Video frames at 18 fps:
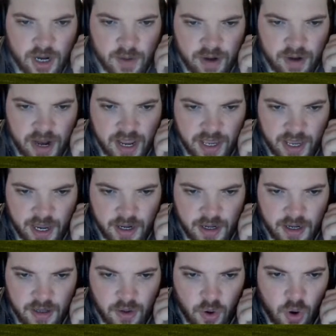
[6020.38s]
to break
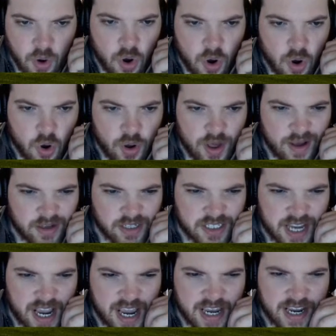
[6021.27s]
in. Oh, that was
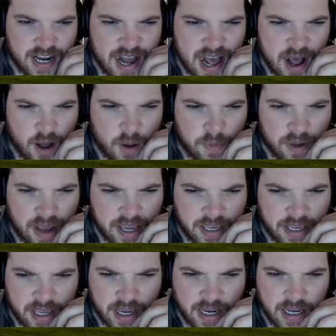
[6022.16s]
taken out by
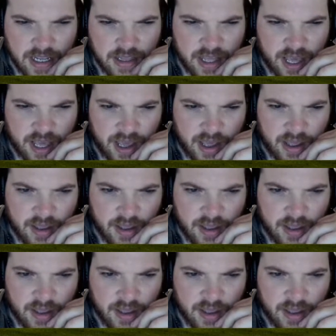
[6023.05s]
Keane there.